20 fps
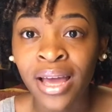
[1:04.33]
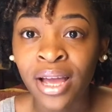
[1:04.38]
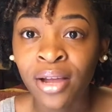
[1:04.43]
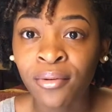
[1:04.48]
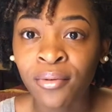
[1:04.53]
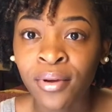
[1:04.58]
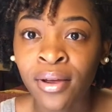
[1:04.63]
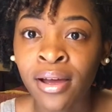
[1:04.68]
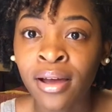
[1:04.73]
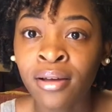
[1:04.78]

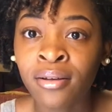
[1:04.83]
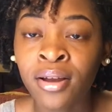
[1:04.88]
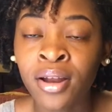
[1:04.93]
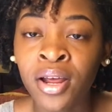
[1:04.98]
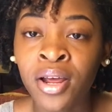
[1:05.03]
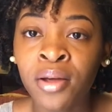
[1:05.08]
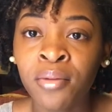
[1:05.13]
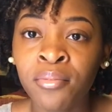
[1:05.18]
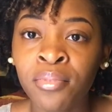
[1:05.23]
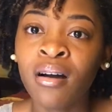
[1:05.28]
background,
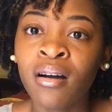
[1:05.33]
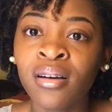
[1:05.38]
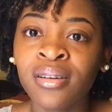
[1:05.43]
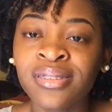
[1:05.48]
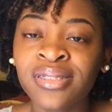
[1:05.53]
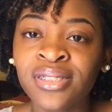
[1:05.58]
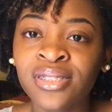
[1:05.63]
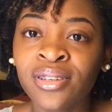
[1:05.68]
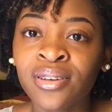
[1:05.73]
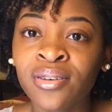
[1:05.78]

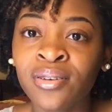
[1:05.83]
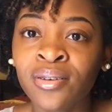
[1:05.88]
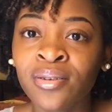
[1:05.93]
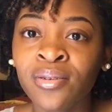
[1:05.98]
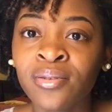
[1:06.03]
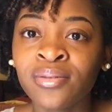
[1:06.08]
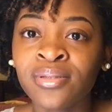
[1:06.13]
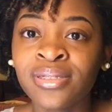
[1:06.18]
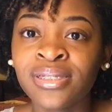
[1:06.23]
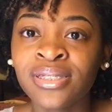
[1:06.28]

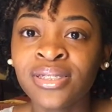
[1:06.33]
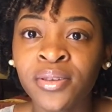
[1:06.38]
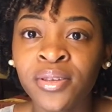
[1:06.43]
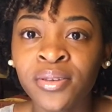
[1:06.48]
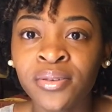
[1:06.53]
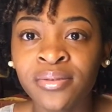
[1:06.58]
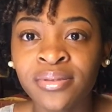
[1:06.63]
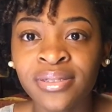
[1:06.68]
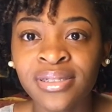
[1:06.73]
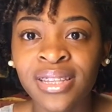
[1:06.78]
also to
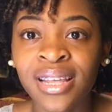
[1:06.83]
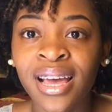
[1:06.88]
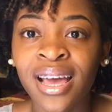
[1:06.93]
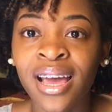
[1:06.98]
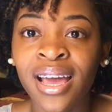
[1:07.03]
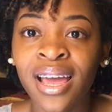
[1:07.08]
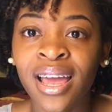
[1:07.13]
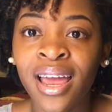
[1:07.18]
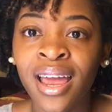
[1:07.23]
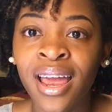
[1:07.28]
use
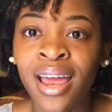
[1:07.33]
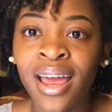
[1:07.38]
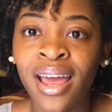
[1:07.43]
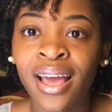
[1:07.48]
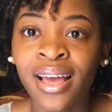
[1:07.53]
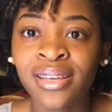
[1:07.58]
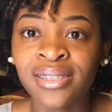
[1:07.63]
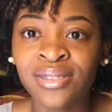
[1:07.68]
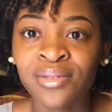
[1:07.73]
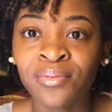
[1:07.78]
that
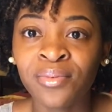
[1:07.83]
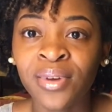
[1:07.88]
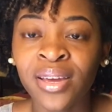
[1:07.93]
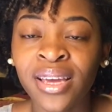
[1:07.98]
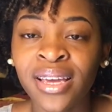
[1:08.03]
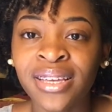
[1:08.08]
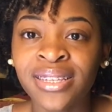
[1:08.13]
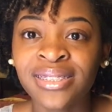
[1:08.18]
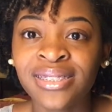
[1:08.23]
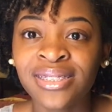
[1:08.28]
as a
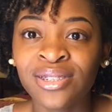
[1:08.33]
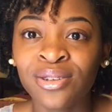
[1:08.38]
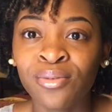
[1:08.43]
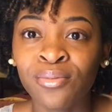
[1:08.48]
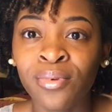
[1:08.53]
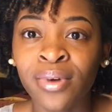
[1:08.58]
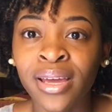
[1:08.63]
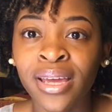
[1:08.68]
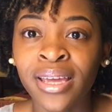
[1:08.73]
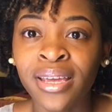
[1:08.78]
way to
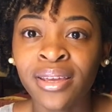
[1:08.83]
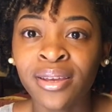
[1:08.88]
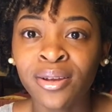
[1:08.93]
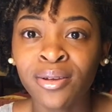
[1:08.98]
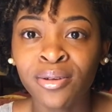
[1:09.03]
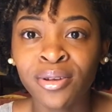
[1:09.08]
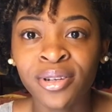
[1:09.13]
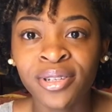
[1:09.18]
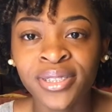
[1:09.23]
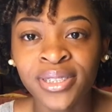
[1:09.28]
weigh, you know,
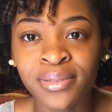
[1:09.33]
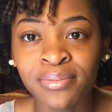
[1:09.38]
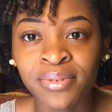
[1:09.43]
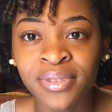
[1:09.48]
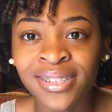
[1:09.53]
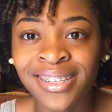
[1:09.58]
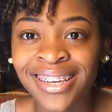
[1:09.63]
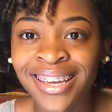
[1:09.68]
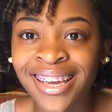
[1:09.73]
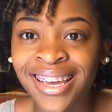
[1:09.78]
your
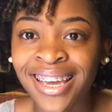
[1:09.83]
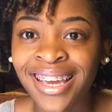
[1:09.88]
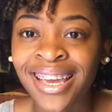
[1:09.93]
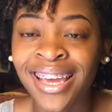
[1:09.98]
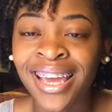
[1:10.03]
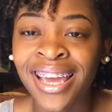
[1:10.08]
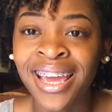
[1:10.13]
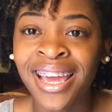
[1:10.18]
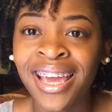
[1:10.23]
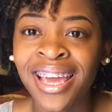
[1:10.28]
GPA
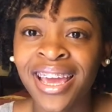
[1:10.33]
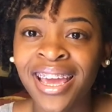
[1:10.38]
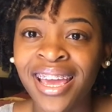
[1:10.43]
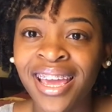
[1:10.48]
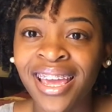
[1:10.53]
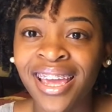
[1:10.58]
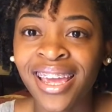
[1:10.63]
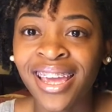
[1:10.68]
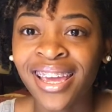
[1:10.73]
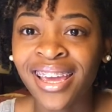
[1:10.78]

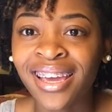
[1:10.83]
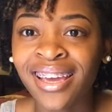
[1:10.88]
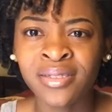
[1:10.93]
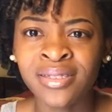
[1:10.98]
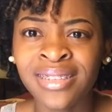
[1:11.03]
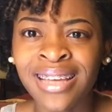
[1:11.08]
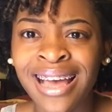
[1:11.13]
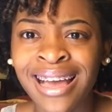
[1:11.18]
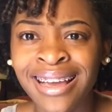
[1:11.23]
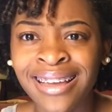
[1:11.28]

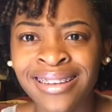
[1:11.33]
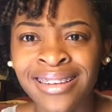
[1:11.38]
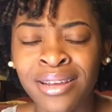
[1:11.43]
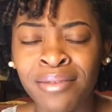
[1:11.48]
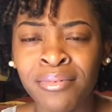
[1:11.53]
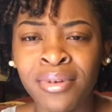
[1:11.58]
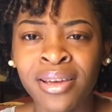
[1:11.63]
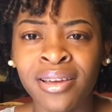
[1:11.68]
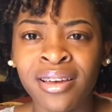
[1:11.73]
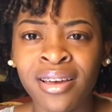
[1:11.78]
and
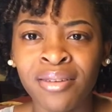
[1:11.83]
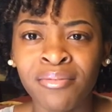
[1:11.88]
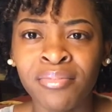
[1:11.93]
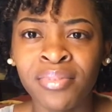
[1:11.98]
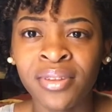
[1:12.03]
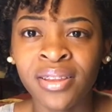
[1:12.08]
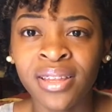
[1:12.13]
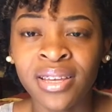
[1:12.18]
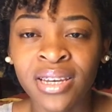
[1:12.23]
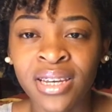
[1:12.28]
academic
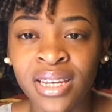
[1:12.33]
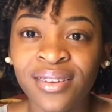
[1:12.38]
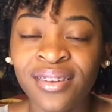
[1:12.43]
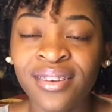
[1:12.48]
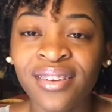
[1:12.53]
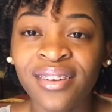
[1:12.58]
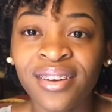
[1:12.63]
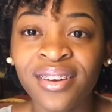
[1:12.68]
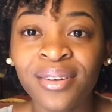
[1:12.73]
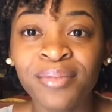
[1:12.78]
ability.
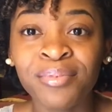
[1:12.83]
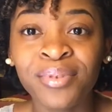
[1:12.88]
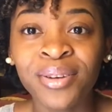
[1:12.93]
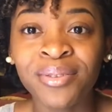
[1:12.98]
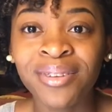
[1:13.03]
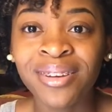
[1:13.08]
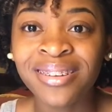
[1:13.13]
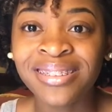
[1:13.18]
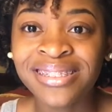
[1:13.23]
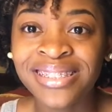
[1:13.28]
Your
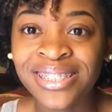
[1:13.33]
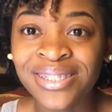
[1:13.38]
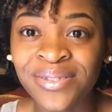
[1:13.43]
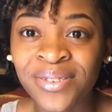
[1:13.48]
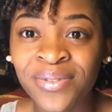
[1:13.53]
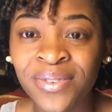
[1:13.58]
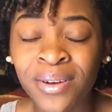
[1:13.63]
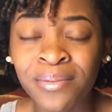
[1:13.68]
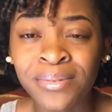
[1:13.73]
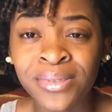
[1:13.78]
prerequisites
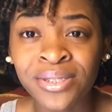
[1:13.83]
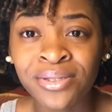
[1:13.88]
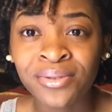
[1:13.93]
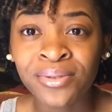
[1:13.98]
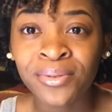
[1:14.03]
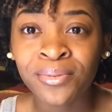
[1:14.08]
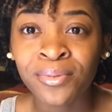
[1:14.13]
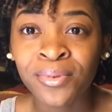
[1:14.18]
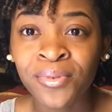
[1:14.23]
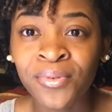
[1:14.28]
for pharmacy
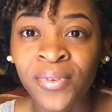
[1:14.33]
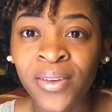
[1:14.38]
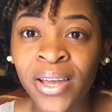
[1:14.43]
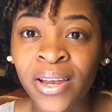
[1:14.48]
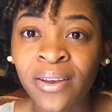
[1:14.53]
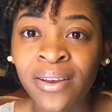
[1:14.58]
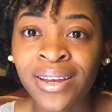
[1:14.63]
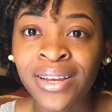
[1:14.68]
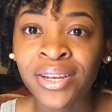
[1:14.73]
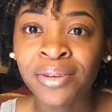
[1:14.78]
school will
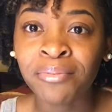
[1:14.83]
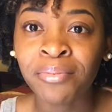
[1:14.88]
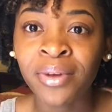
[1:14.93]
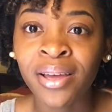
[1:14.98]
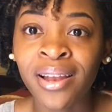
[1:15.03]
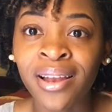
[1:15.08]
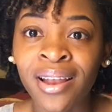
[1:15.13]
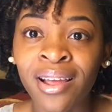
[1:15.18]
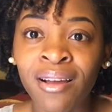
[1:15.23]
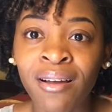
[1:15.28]
vary
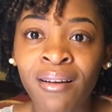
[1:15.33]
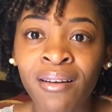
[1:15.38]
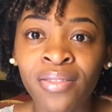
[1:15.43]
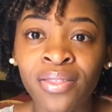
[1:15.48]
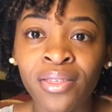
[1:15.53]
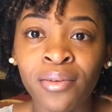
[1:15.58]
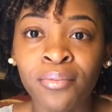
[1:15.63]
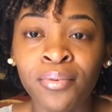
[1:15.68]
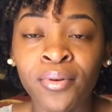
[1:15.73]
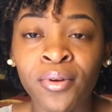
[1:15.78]
depending
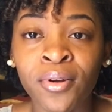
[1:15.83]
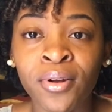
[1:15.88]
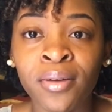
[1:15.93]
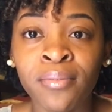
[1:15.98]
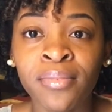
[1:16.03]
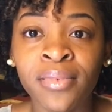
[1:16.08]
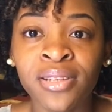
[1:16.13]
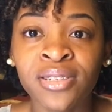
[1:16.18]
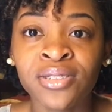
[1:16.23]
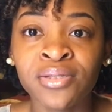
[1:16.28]
on the
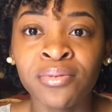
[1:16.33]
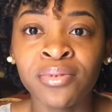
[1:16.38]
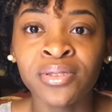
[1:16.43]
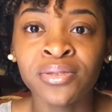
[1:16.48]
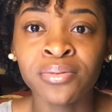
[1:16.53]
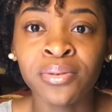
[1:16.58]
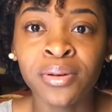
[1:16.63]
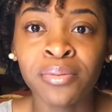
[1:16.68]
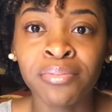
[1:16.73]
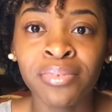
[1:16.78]
program that you want
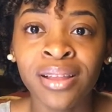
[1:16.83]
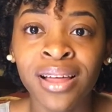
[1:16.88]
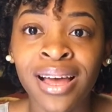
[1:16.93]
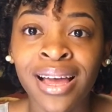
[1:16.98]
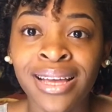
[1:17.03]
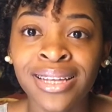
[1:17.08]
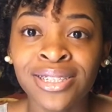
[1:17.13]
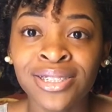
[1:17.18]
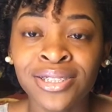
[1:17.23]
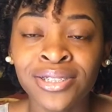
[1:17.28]
to
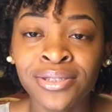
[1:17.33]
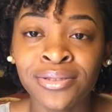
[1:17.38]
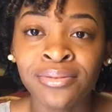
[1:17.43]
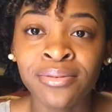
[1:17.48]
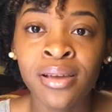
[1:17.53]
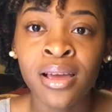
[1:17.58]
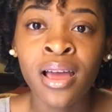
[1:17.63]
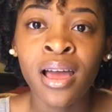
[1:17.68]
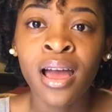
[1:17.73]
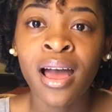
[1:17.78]
apply to.
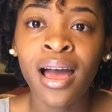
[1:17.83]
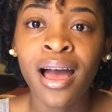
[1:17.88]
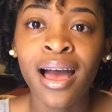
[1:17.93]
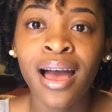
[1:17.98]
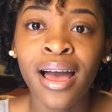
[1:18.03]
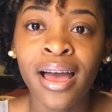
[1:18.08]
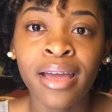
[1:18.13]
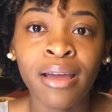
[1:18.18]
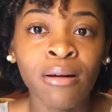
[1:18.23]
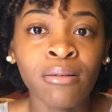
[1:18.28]

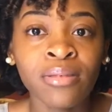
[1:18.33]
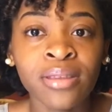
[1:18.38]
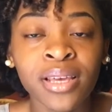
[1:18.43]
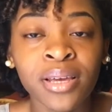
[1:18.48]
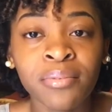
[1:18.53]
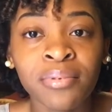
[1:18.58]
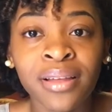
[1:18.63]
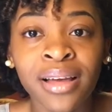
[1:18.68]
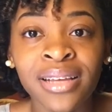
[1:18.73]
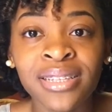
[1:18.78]
I only
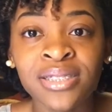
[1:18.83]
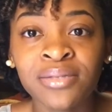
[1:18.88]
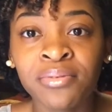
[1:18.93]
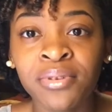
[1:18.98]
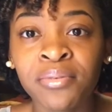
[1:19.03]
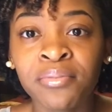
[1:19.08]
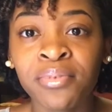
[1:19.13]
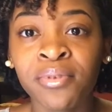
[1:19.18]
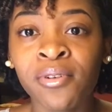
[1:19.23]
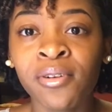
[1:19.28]
applied to
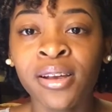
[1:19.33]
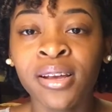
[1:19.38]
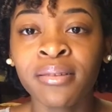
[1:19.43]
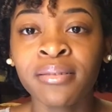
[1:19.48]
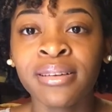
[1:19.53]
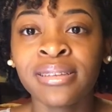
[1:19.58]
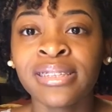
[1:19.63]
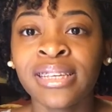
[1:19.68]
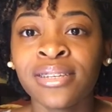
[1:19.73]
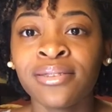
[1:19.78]
one program
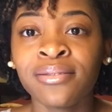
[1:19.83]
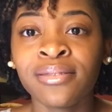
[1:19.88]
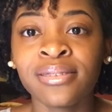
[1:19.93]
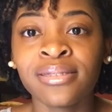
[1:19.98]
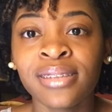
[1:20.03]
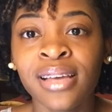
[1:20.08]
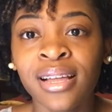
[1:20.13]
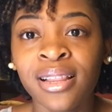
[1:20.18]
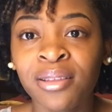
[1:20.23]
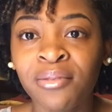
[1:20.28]
because I knew
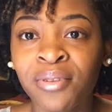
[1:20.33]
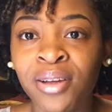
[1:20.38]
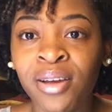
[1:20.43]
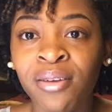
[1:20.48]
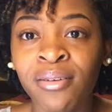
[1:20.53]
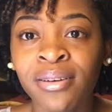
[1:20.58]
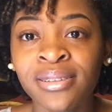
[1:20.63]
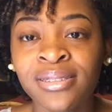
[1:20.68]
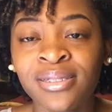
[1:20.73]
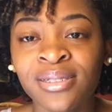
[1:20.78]
exactly where I
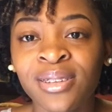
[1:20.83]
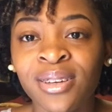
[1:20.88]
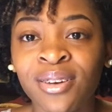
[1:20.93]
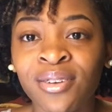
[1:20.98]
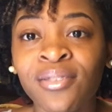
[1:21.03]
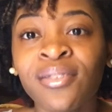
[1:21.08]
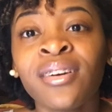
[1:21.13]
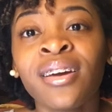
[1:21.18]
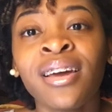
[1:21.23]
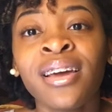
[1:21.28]
wanted to
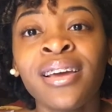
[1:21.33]
go.